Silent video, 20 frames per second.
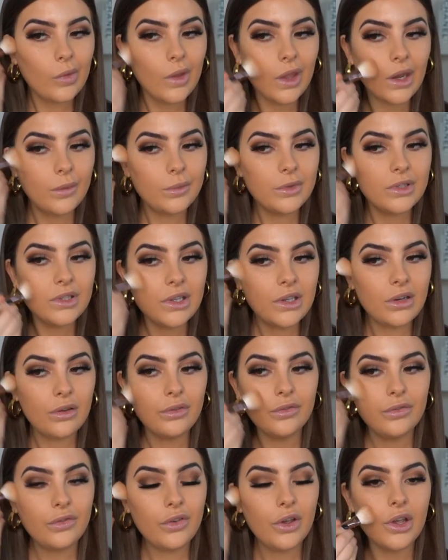And I'm just going
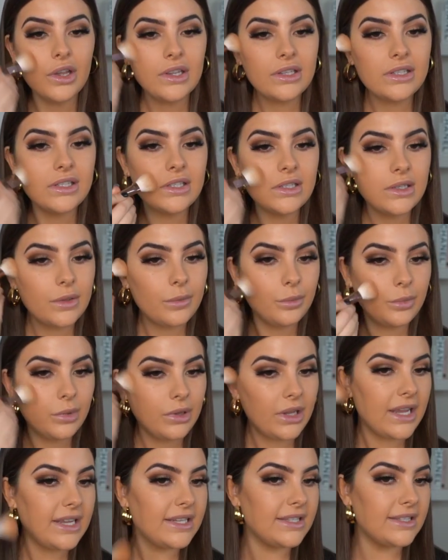to first
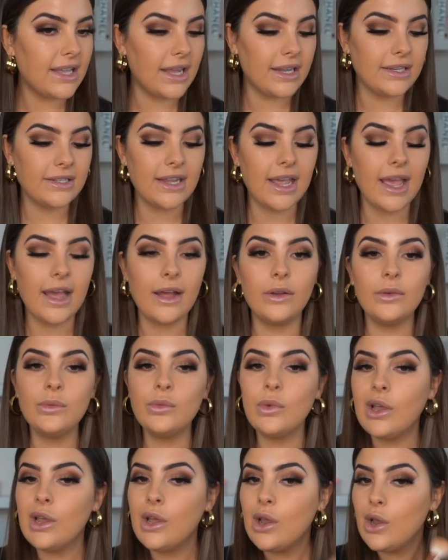place that
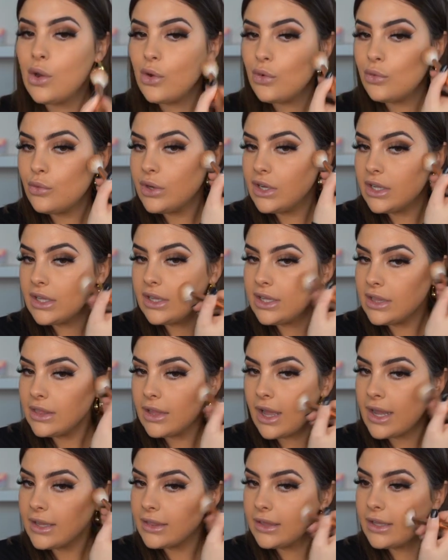down really
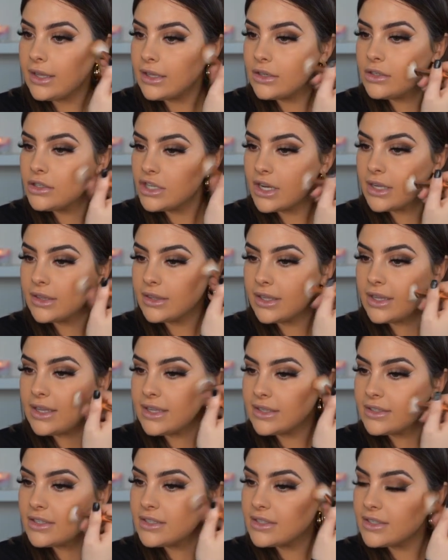lightly and
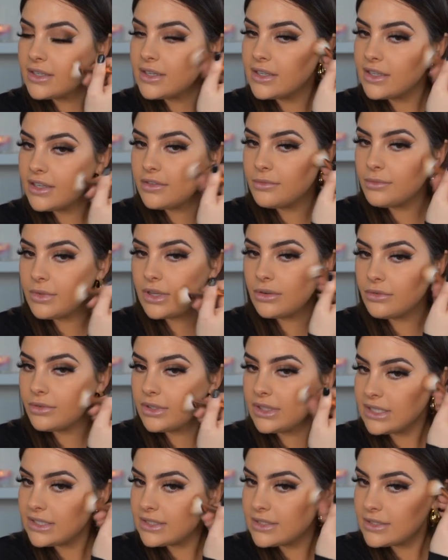gently. It's just going to give me a
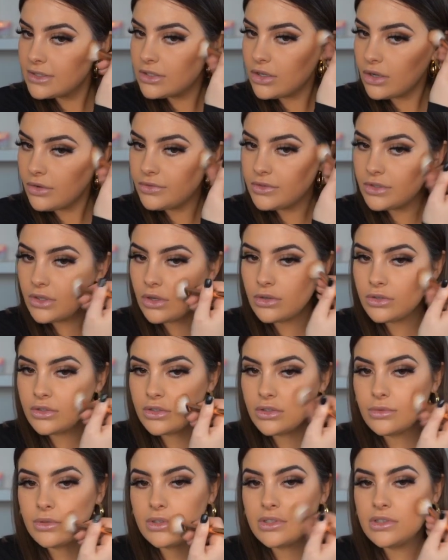really soft
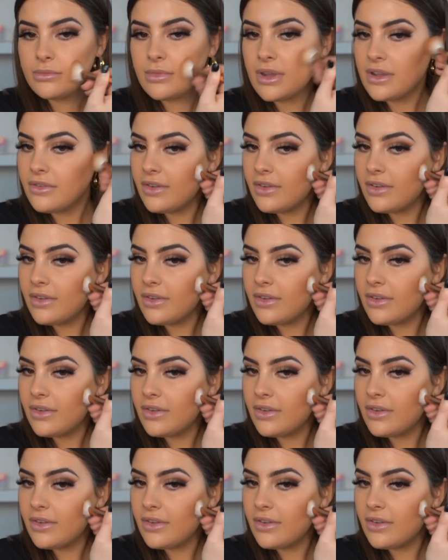contour to my